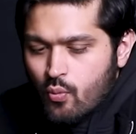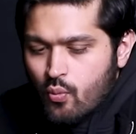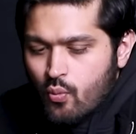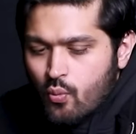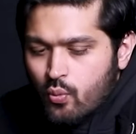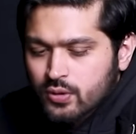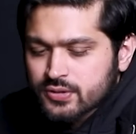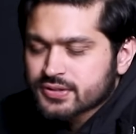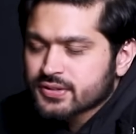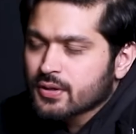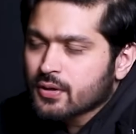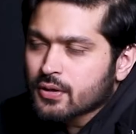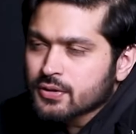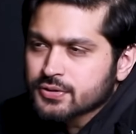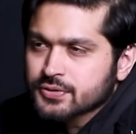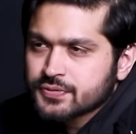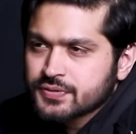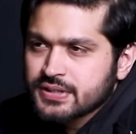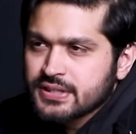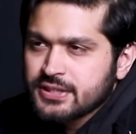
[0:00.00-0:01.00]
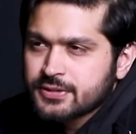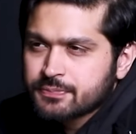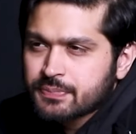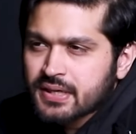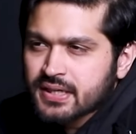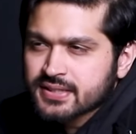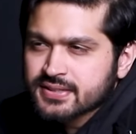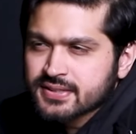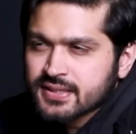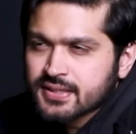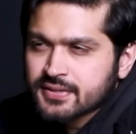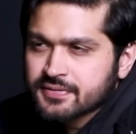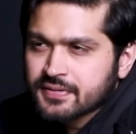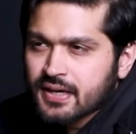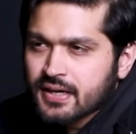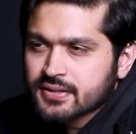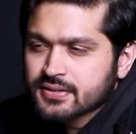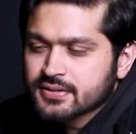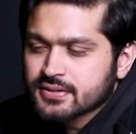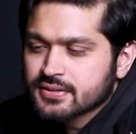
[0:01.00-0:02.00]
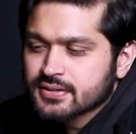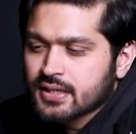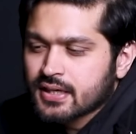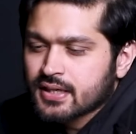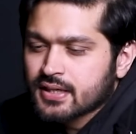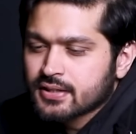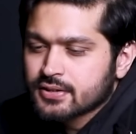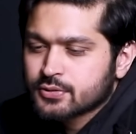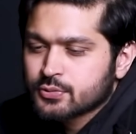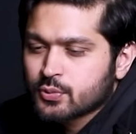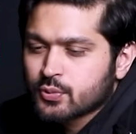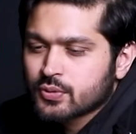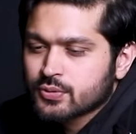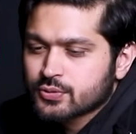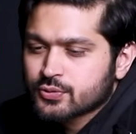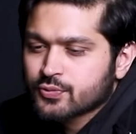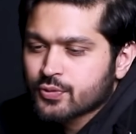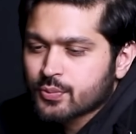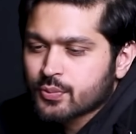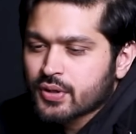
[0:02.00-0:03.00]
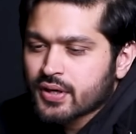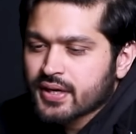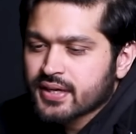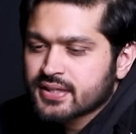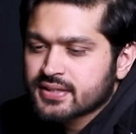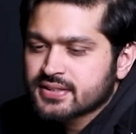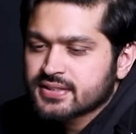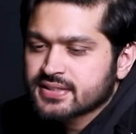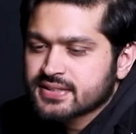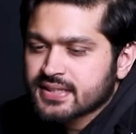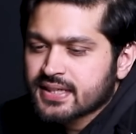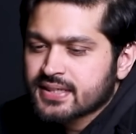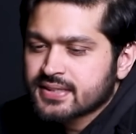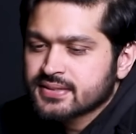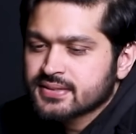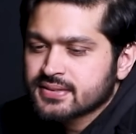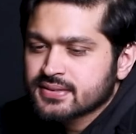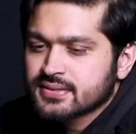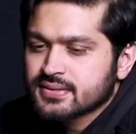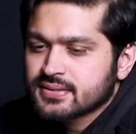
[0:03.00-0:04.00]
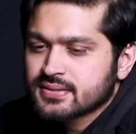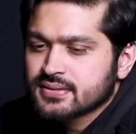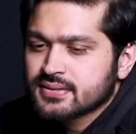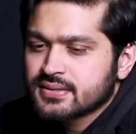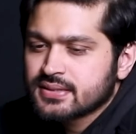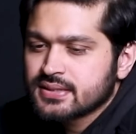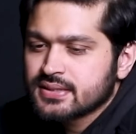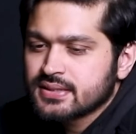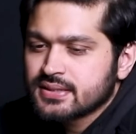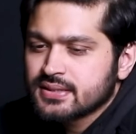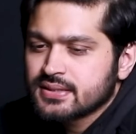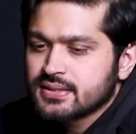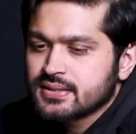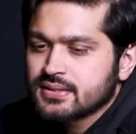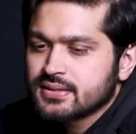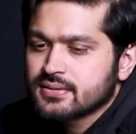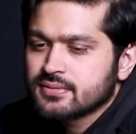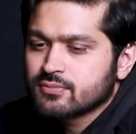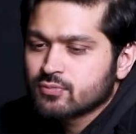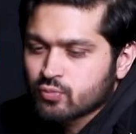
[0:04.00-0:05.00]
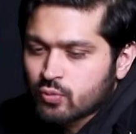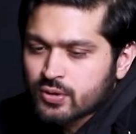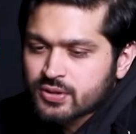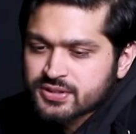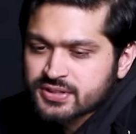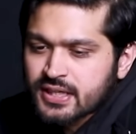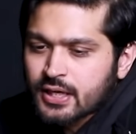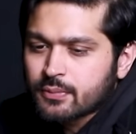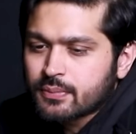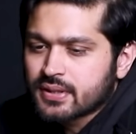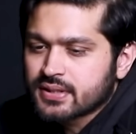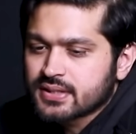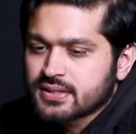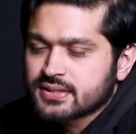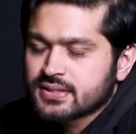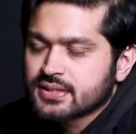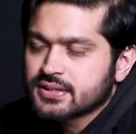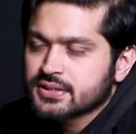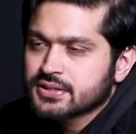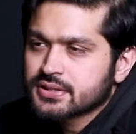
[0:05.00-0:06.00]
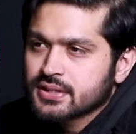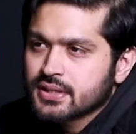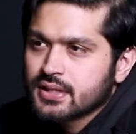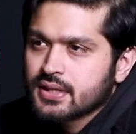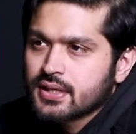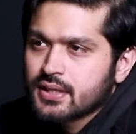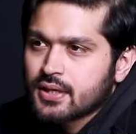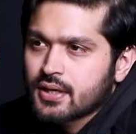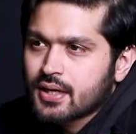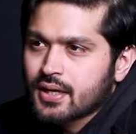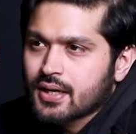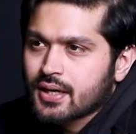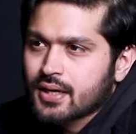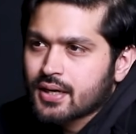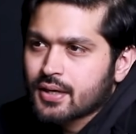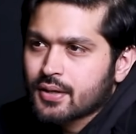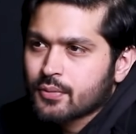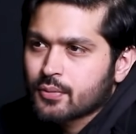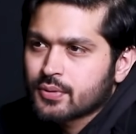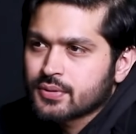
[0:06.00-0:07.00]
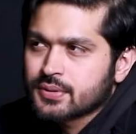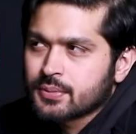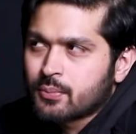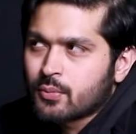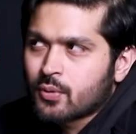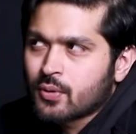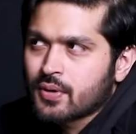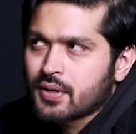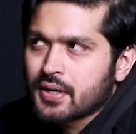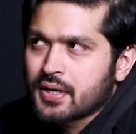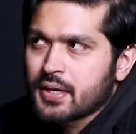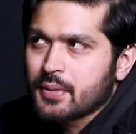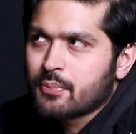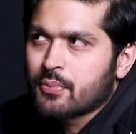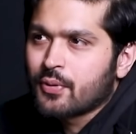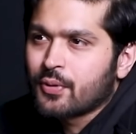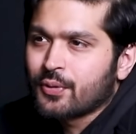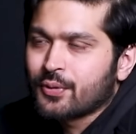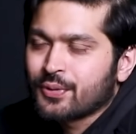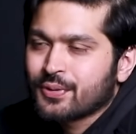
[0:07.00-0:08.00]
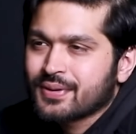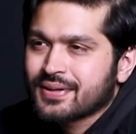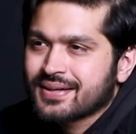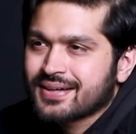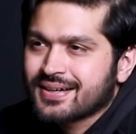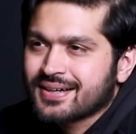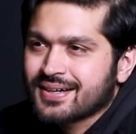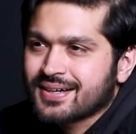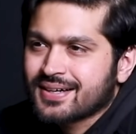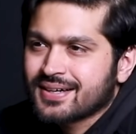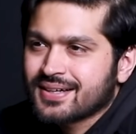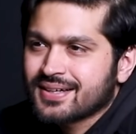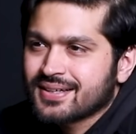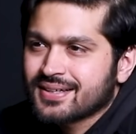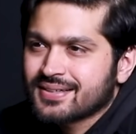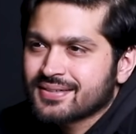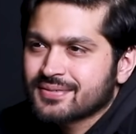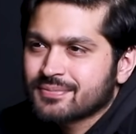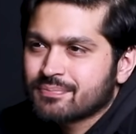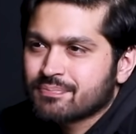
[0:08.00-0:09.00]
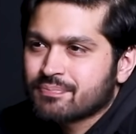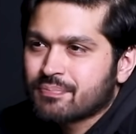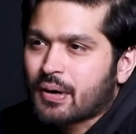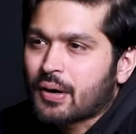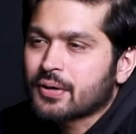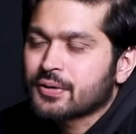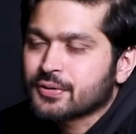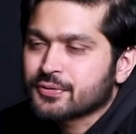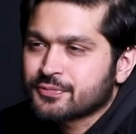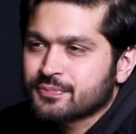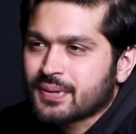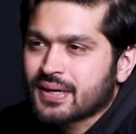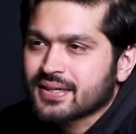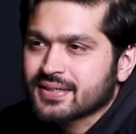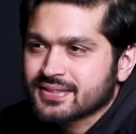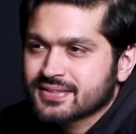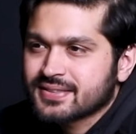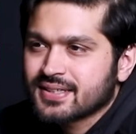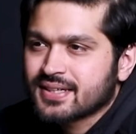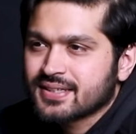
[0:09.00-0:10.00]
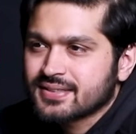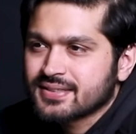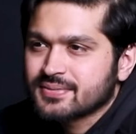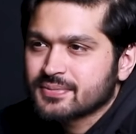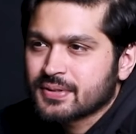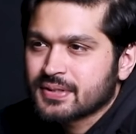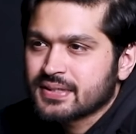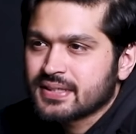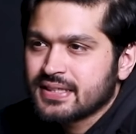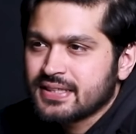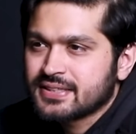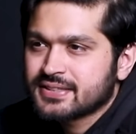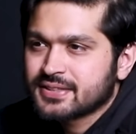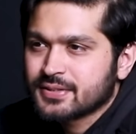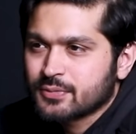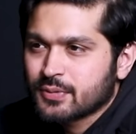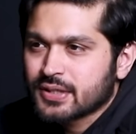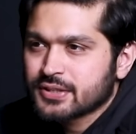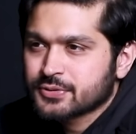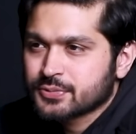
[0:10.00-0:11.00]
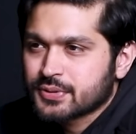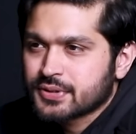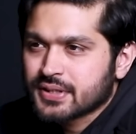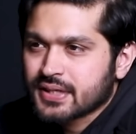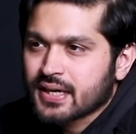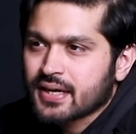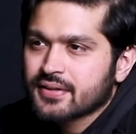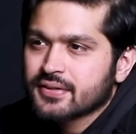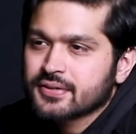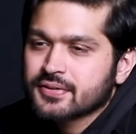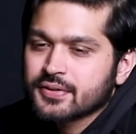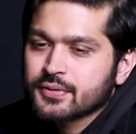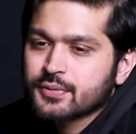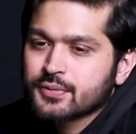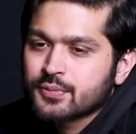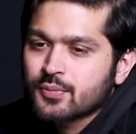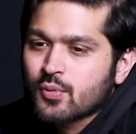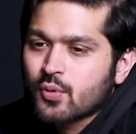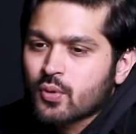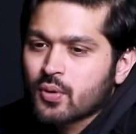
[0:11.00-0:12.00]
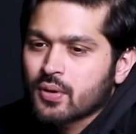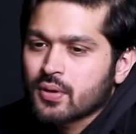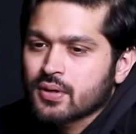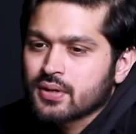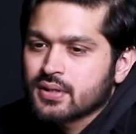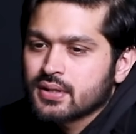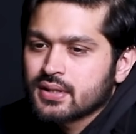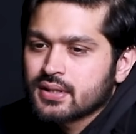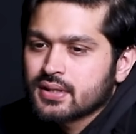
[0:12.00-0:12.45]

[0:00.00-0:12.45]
Was the loss of East Pakistan a factor? From what I understand, what is now Bangladesh were the more liberal part of Pakistan. When East and West were together, they were the more